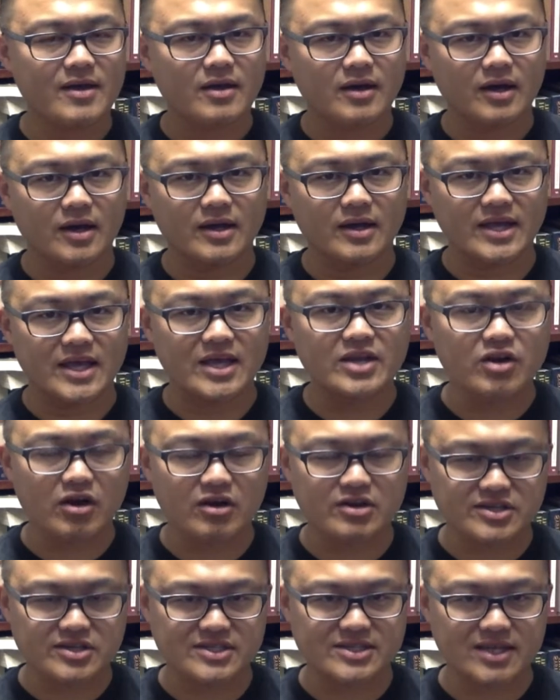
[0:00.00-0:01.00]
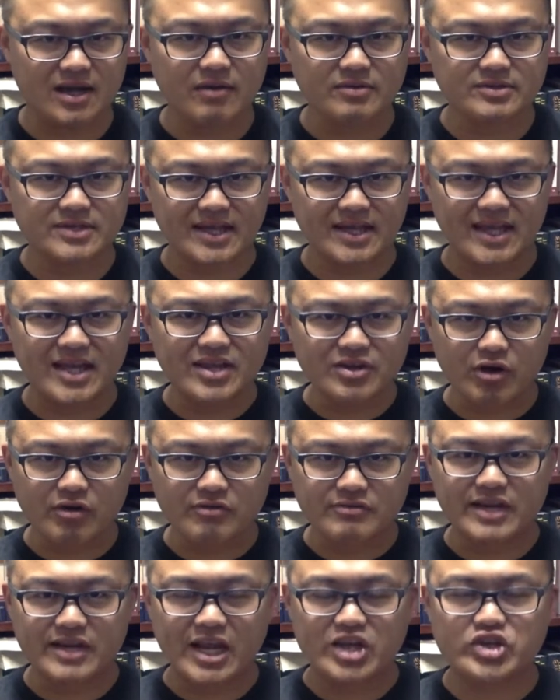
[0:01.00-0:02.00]
uh, in ourselves that in our
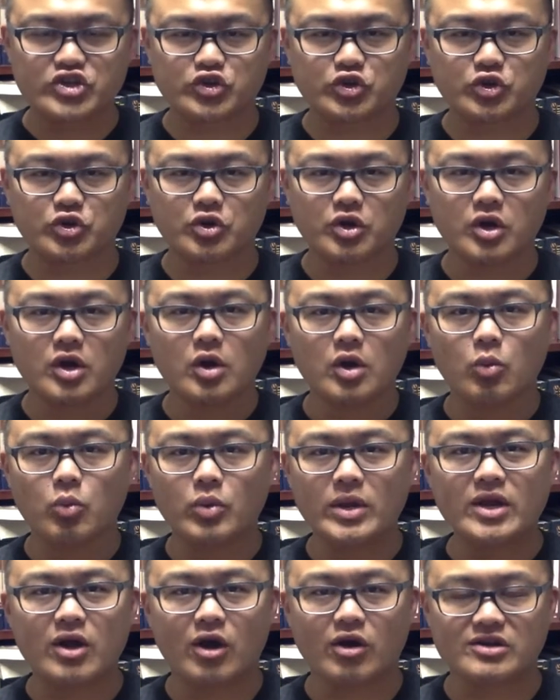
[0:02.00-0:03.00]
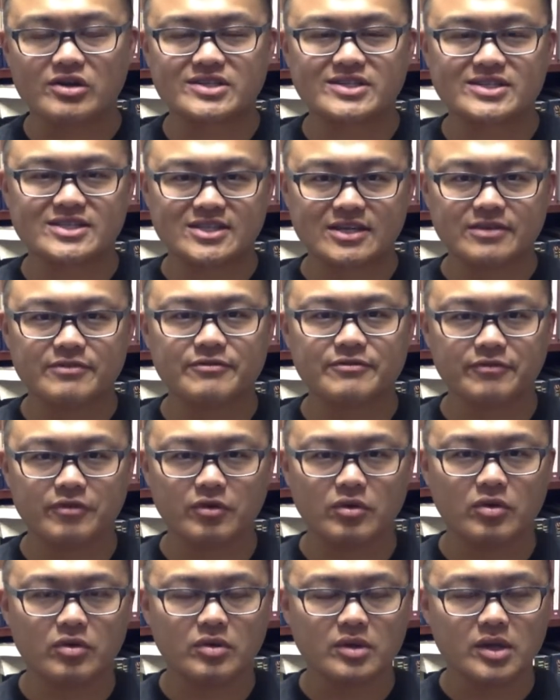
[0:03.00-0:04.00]
nature we are
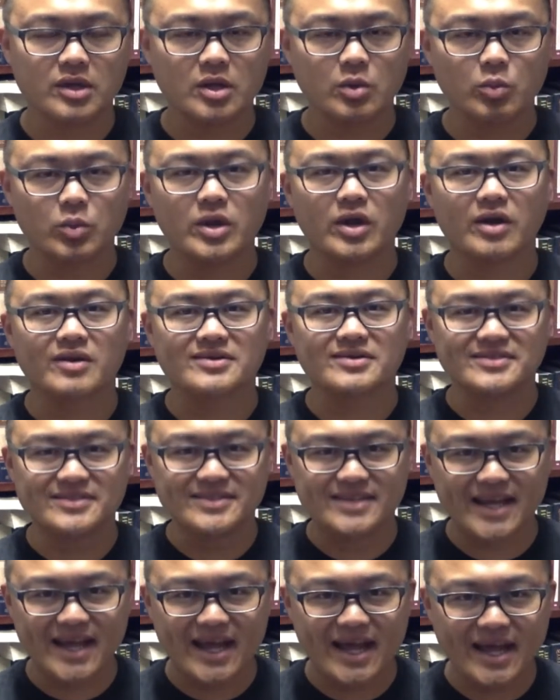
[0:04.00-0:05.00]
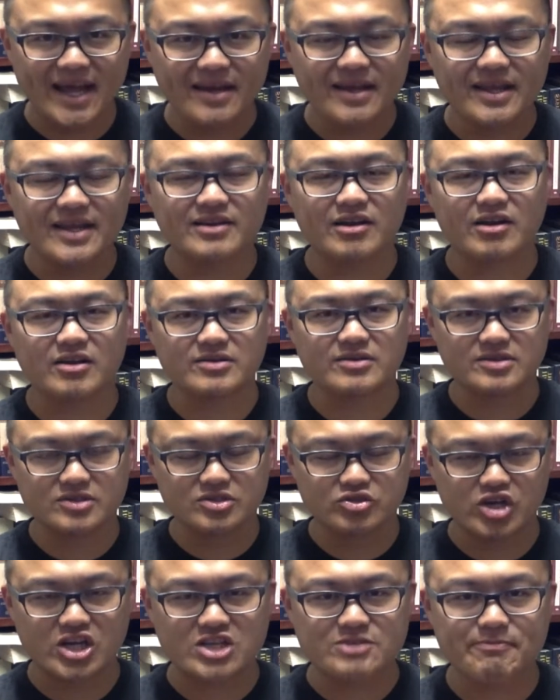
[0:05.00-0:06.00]
sinful. We are dead in our
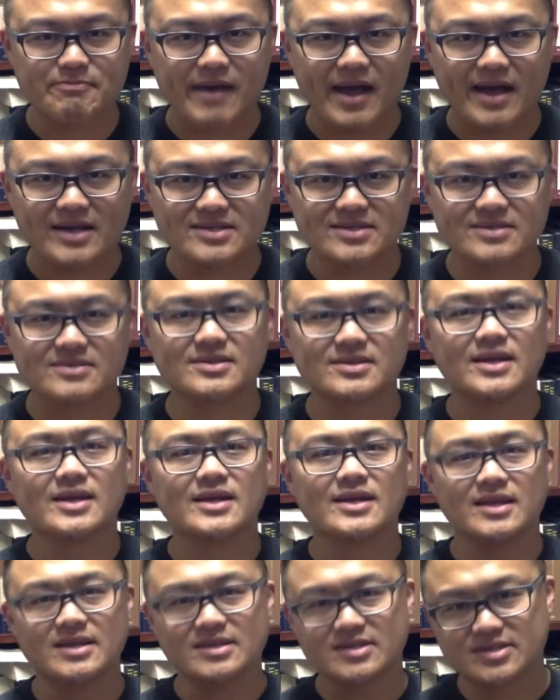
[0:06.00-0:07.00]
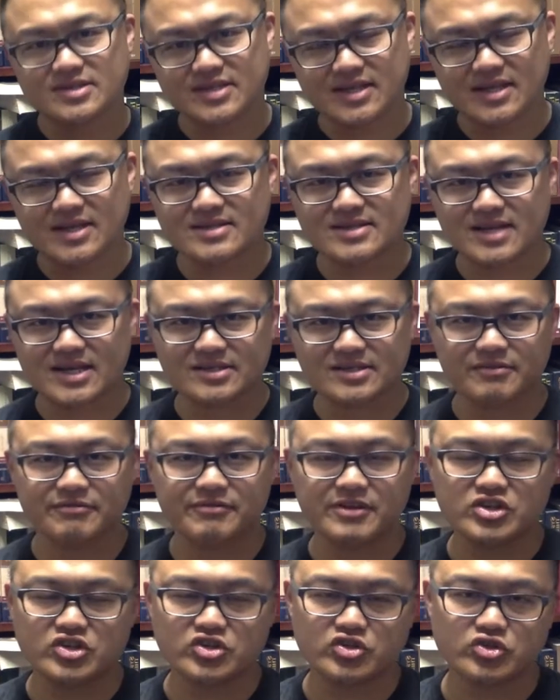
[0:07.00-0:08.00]
trespasses and sins, as
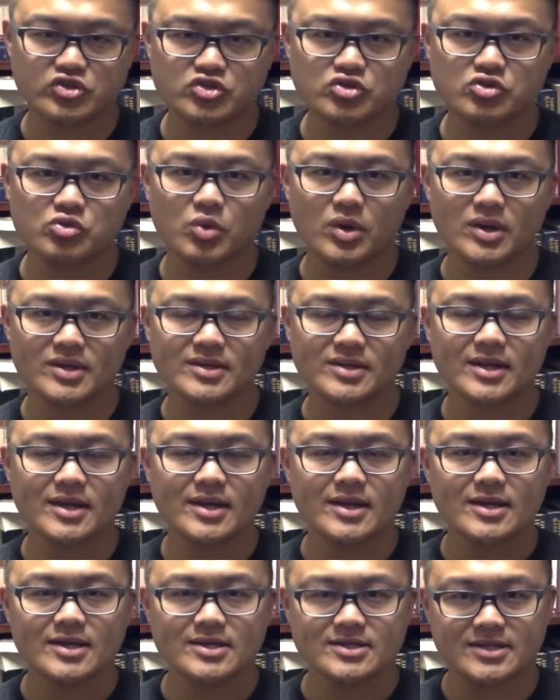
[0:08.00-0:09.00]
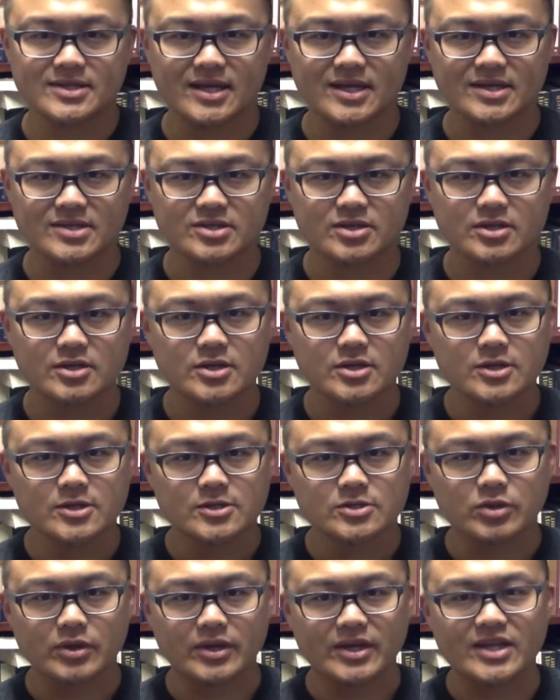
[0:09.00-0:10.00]
Ephesians 2 1 says.
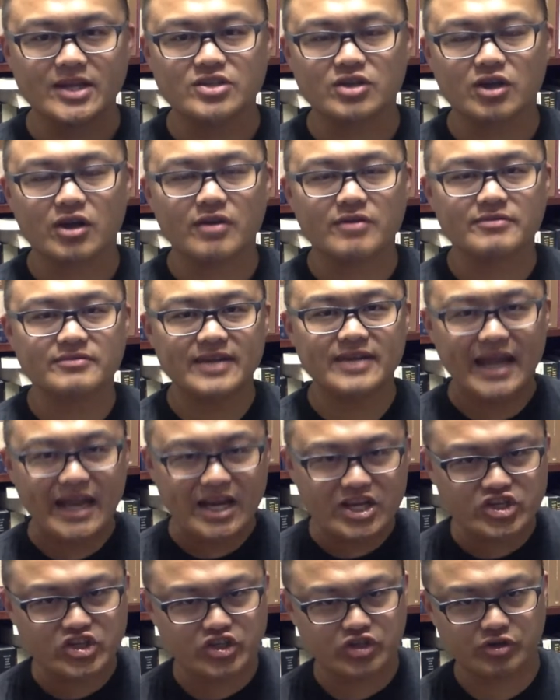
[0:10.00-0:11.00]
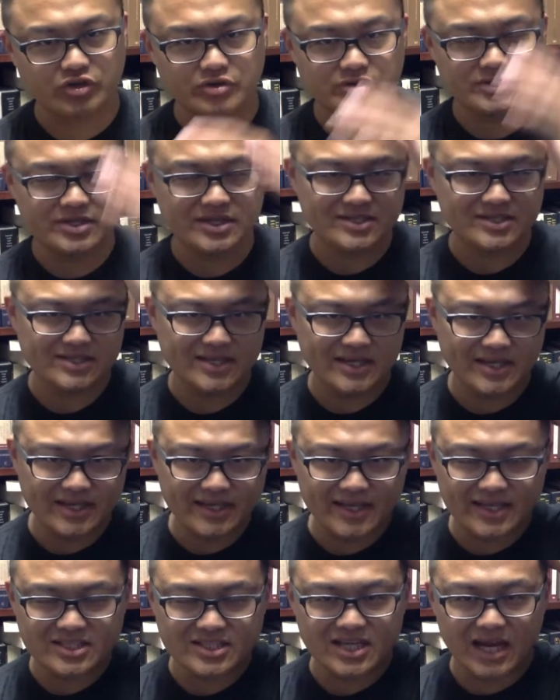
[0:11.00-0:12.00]
So it is our nature to sin
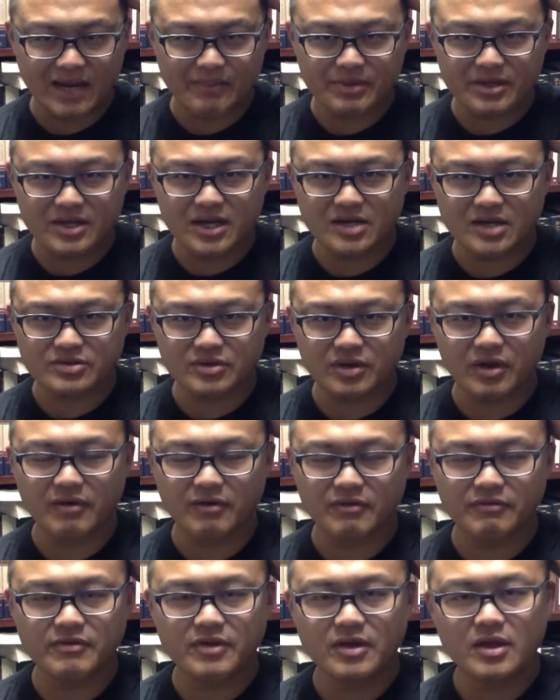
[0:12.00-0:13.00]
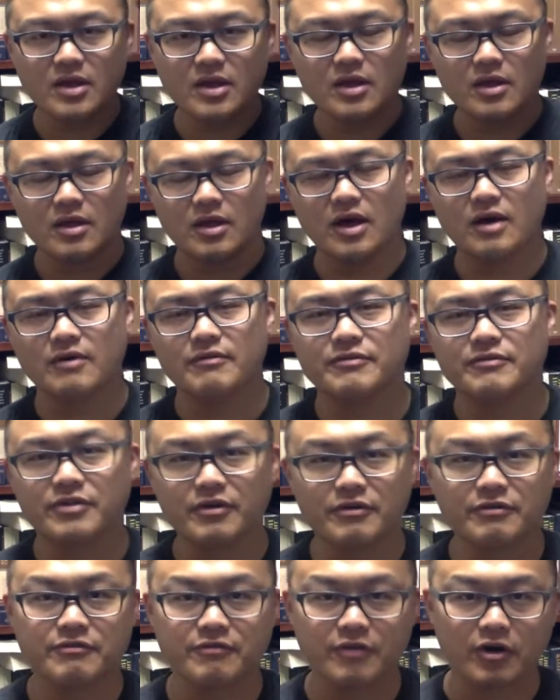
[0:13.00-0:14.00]
against God because of, of
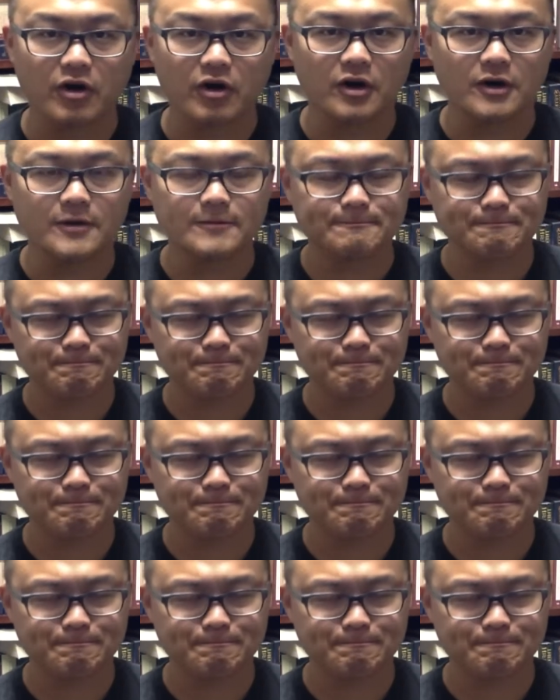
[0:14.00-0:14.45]
the fall.